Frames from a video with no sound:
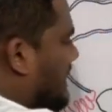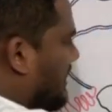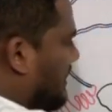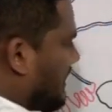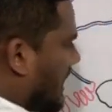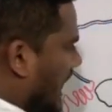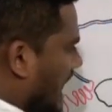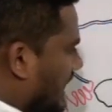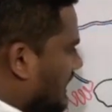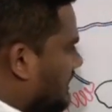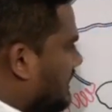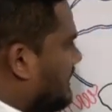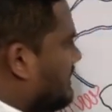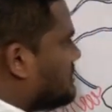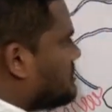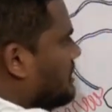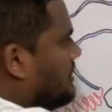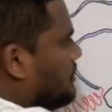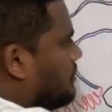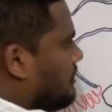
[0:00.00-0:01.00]
entire thing
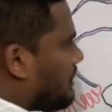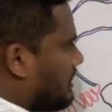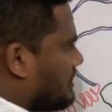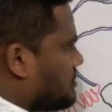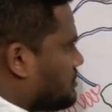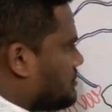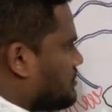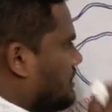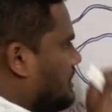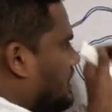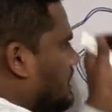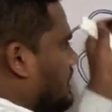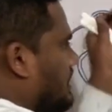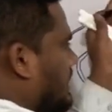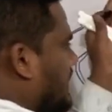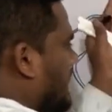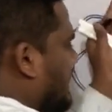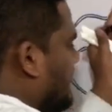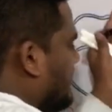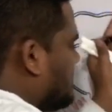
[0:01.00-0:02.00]
is the uterus.
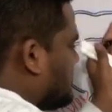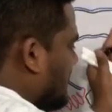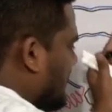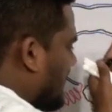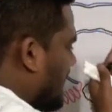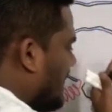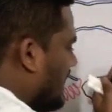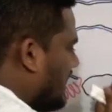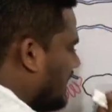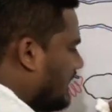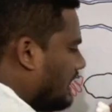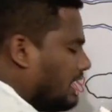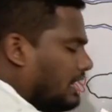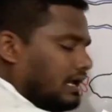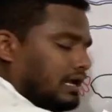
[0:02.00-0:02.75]
It is a